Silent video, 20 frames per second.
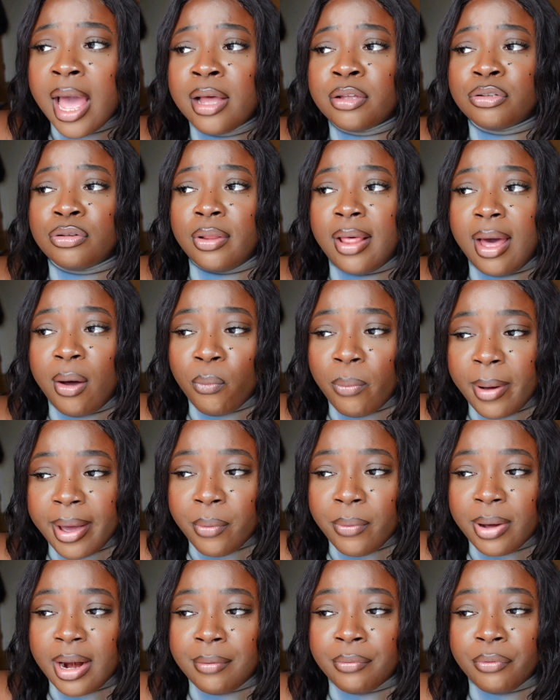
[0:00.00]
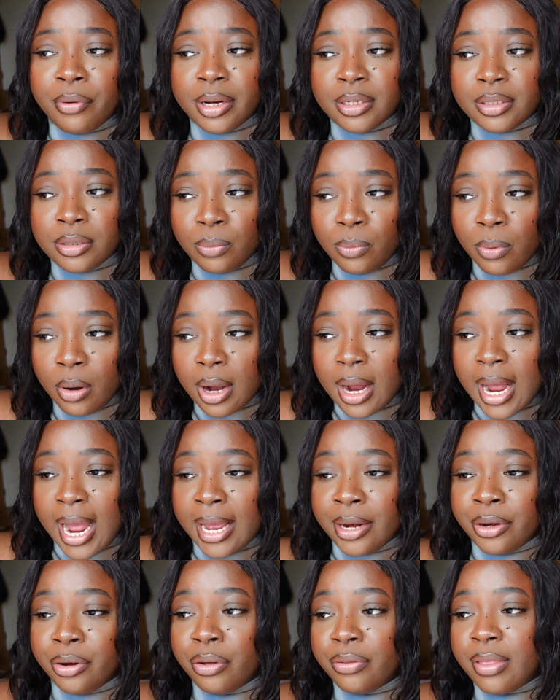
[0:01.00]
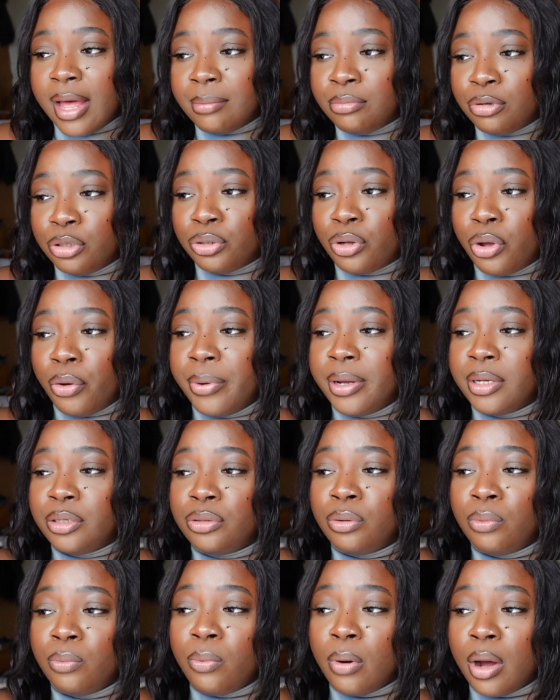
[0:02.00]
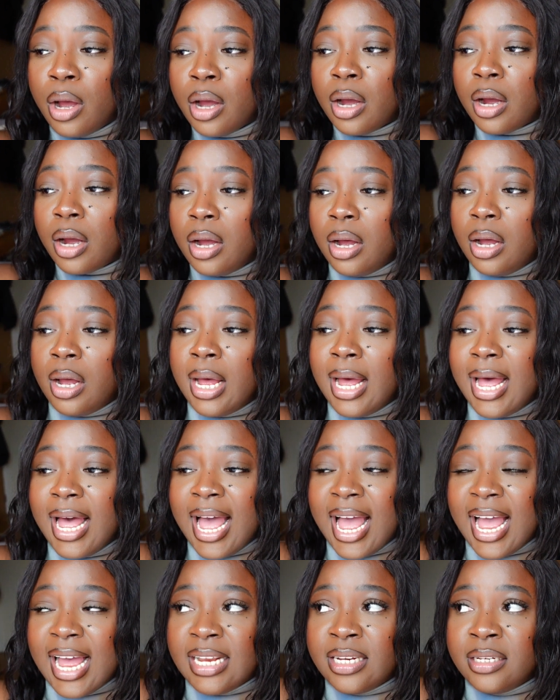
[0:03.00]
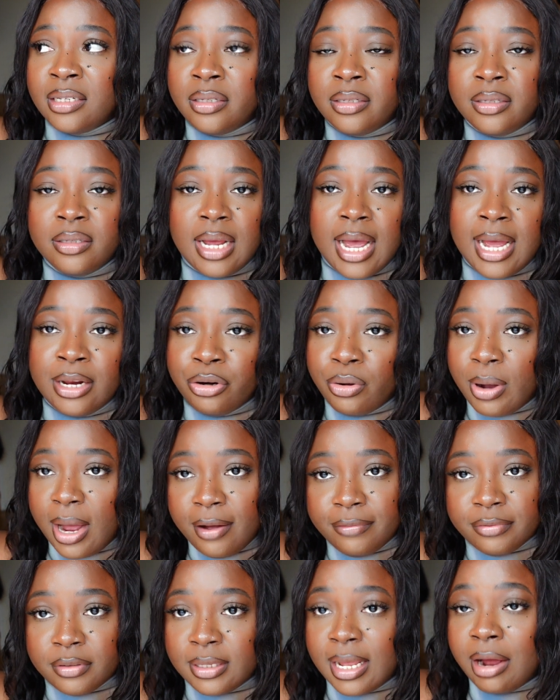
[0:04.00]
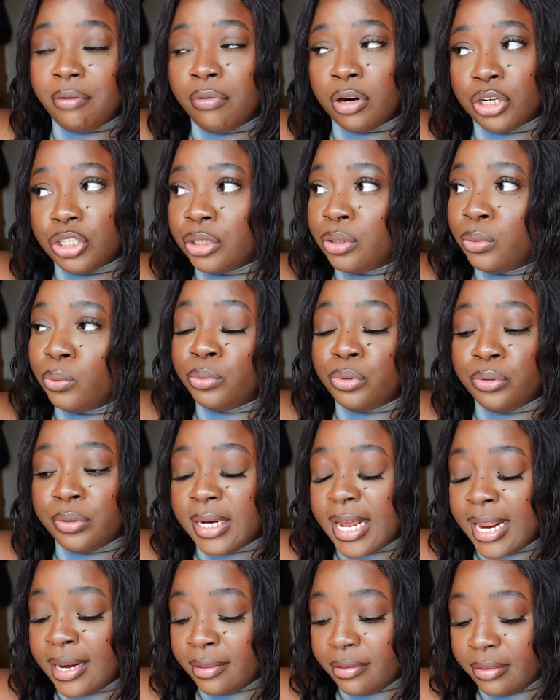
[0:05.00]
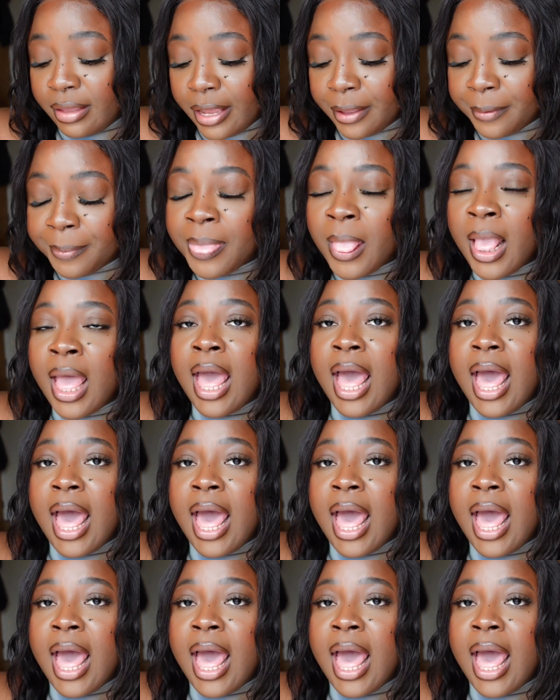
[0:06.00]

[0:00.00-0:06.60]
so that way when I'm going to work, I know that I'm just going to work and I don't have to start rushing or doing anything.